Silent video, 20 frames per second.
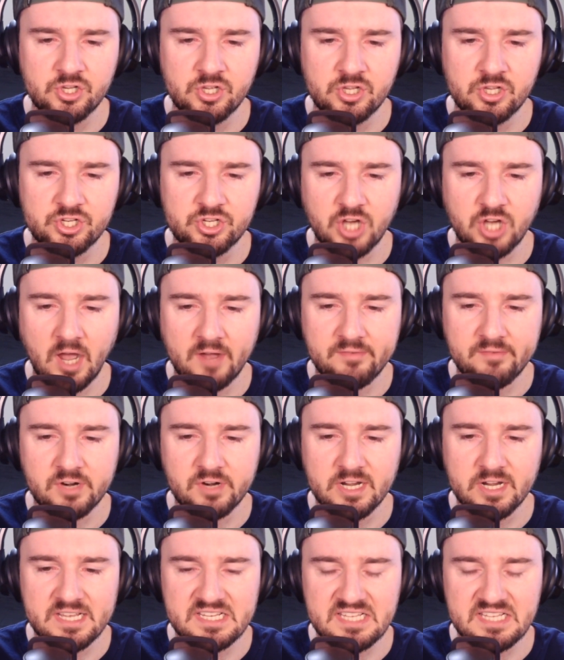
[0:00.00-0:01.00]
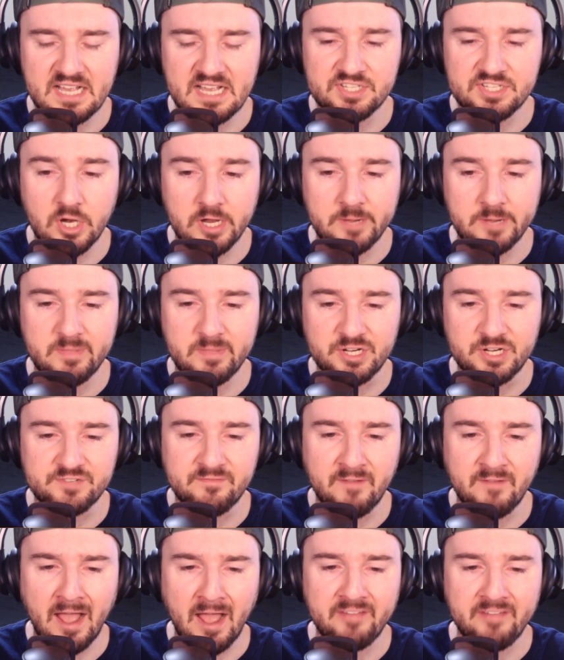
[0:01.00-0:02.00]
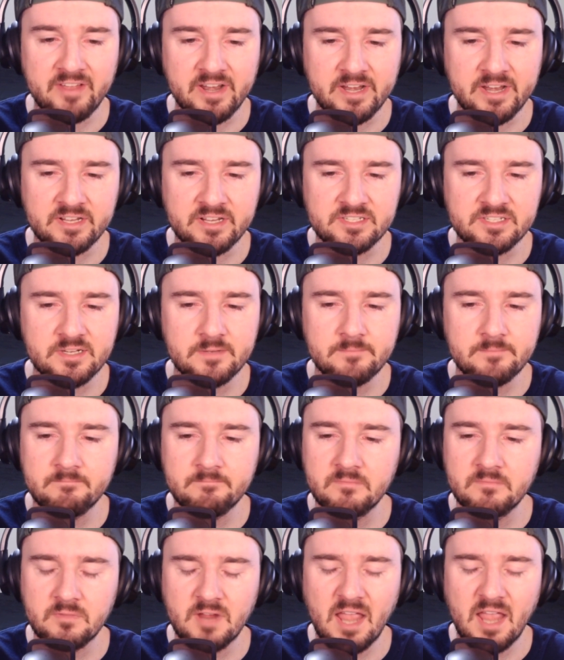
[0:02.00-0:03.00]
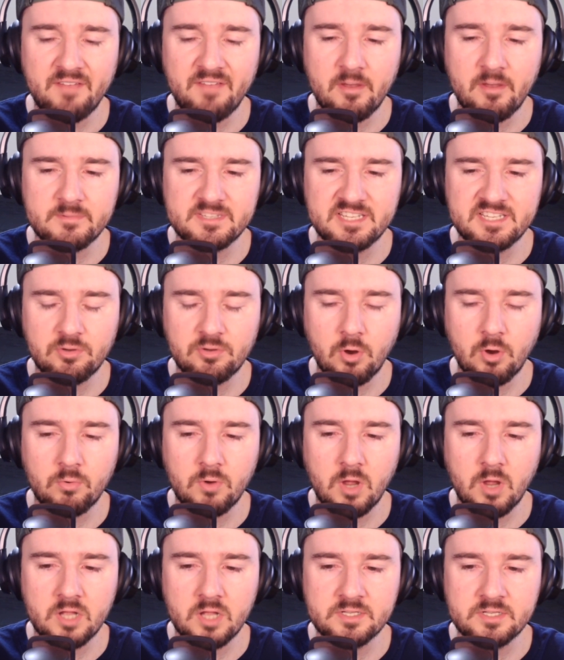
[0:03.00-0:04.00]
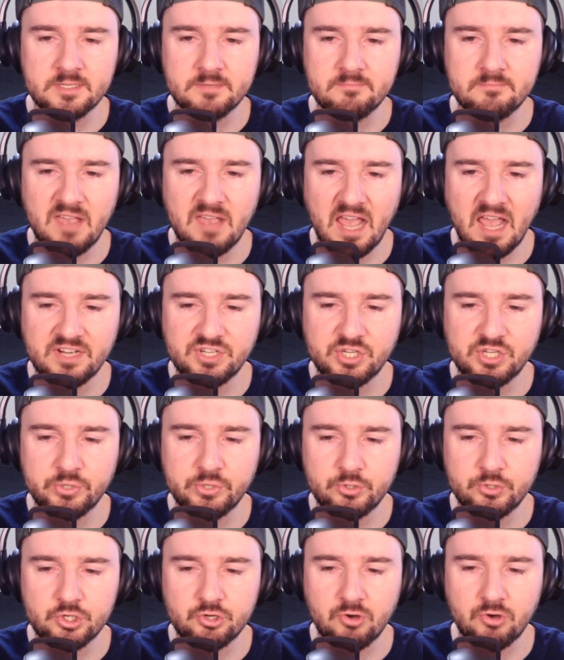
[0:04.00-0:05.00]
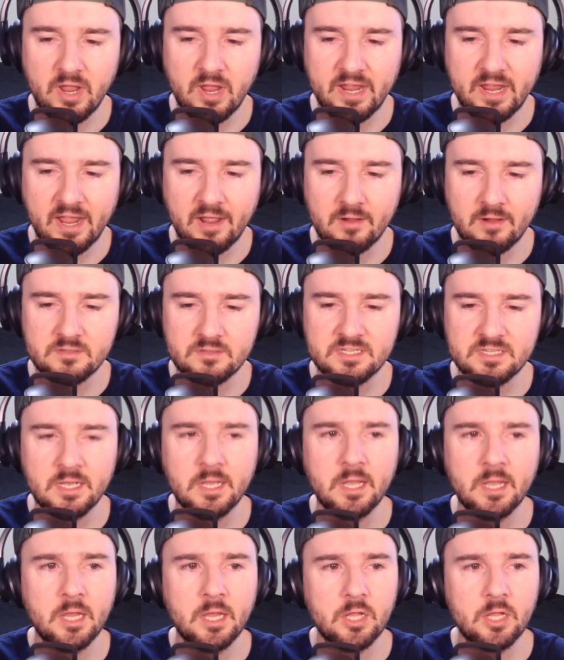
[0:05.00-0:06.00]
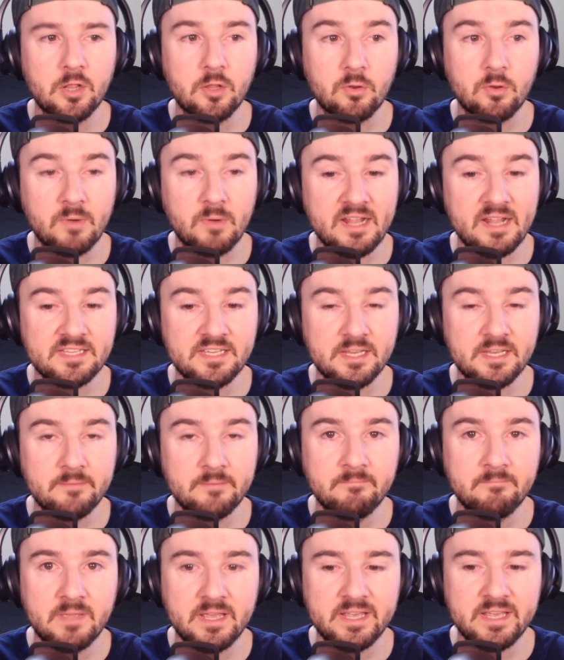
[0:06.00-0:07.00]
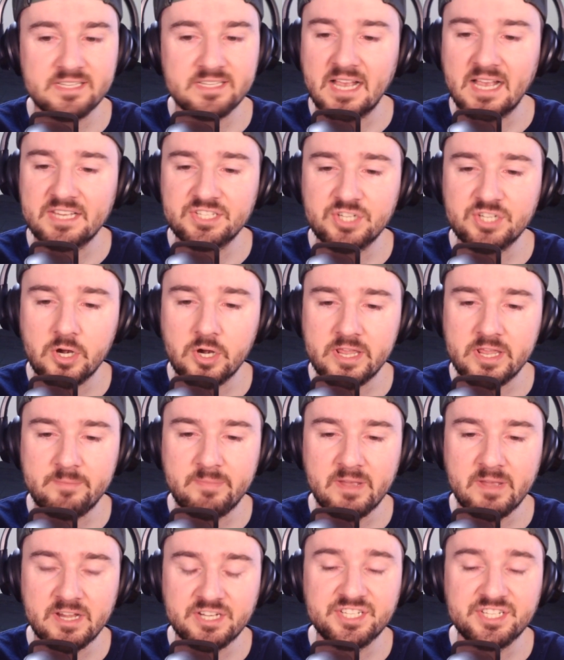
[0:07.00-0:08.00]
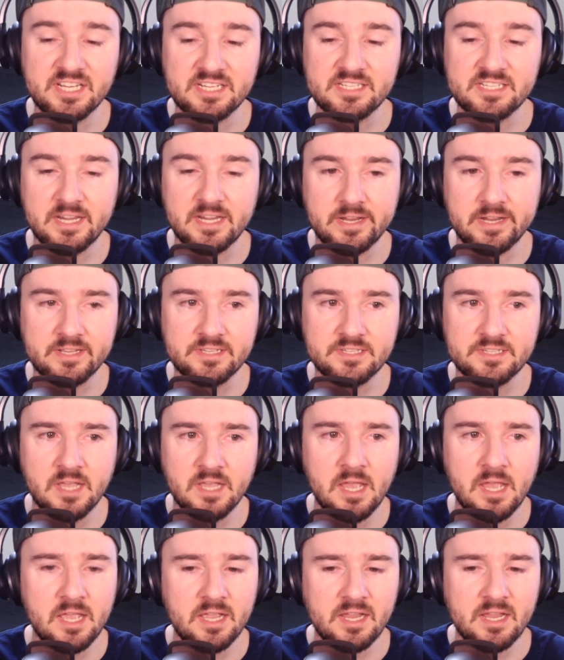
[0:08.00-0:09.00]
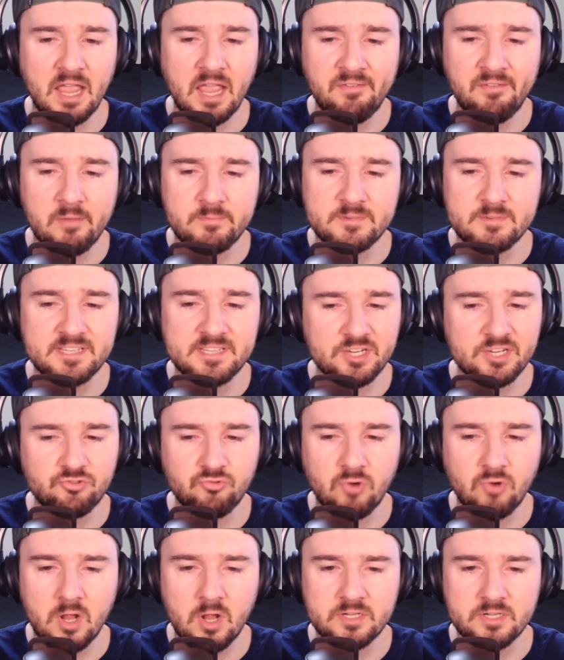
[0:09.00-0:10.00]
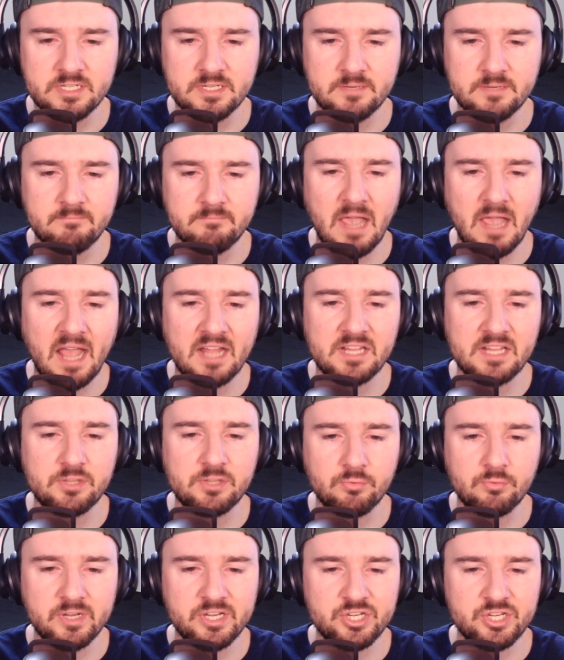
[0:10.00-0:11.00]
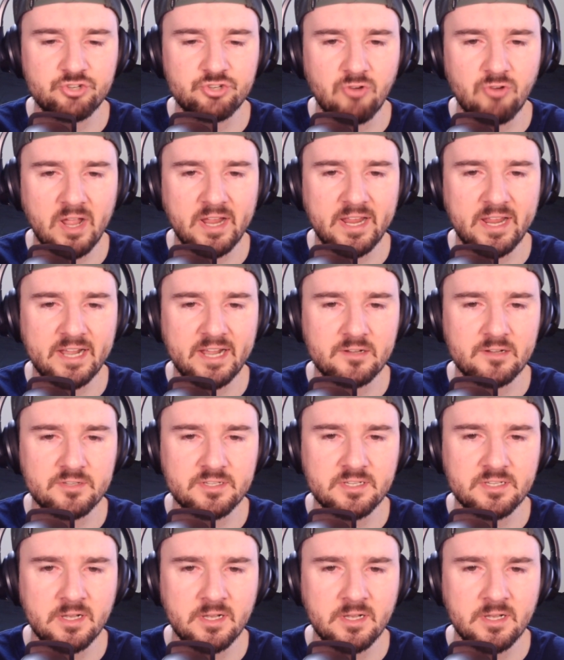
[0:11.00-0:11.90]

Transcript: Shawver, his last start, he pitched five innings, gave up zero runs, had two strikeouts. Lorenzen, his last start, he pitched six innings, gave up six runs, had three strikeouts.